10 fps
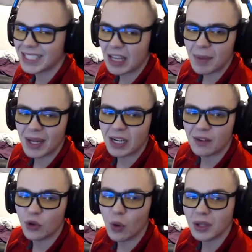hit that sub
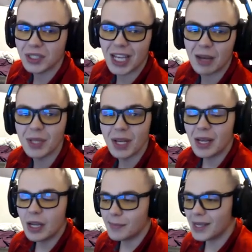button. And if you are
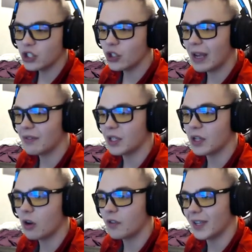subbed, make sure you
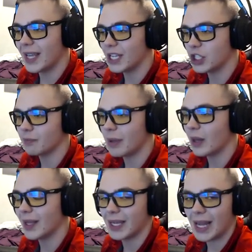have the
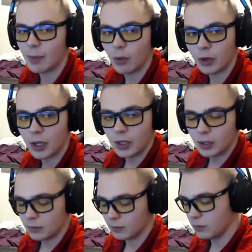notification bell
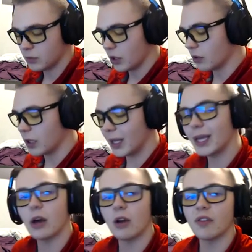enabled so
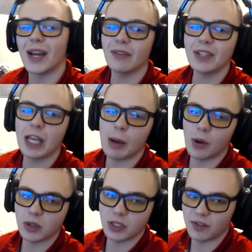you'll get notified every
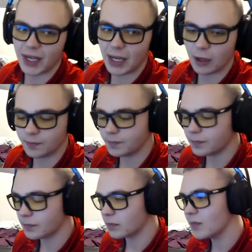time I post a
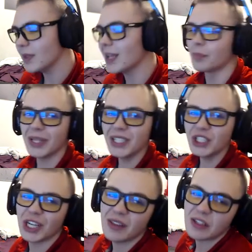video. And
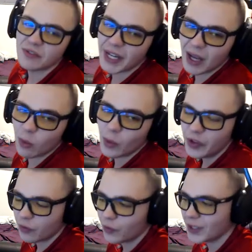please share this
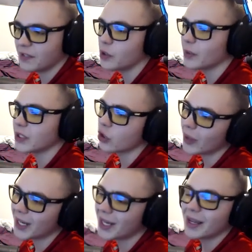video with your friends if you
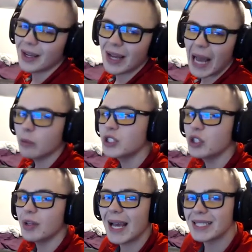enjoyed.
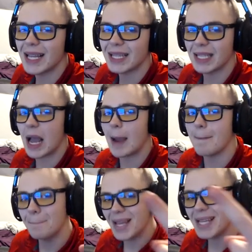I will see you guys next
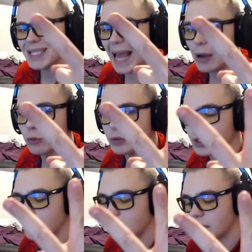time. Peace
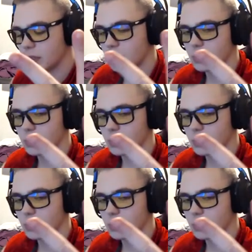out.